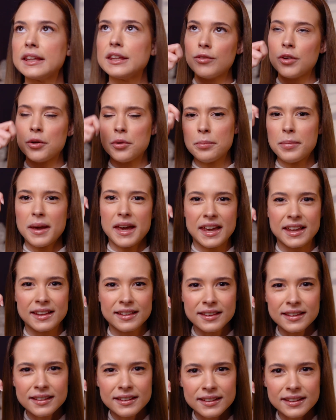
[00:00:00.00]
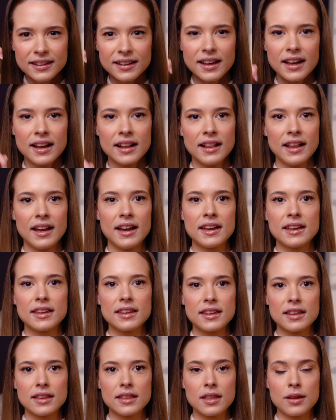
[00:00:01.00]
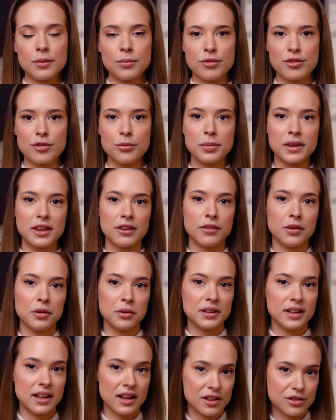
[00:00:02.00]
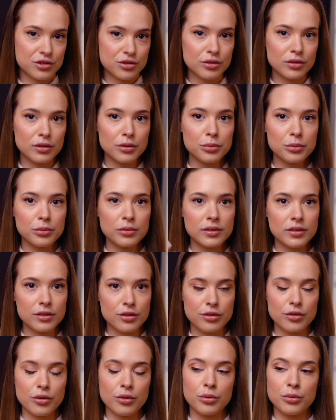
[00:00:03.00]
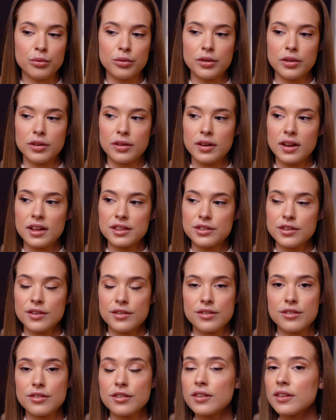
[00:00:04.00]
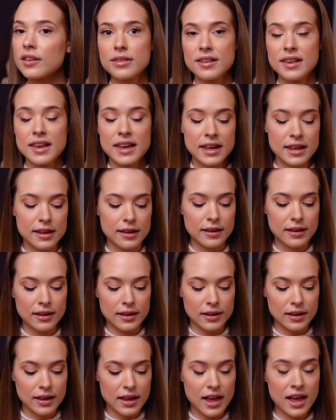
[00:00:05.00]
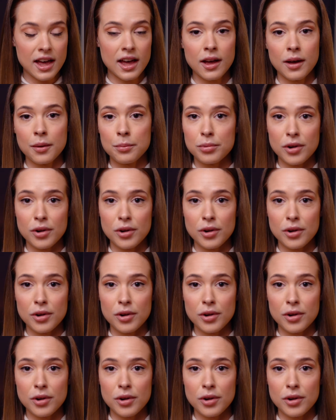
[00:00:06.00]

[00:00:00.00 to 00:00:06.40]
very painted. I like them to be very natural. So I just take a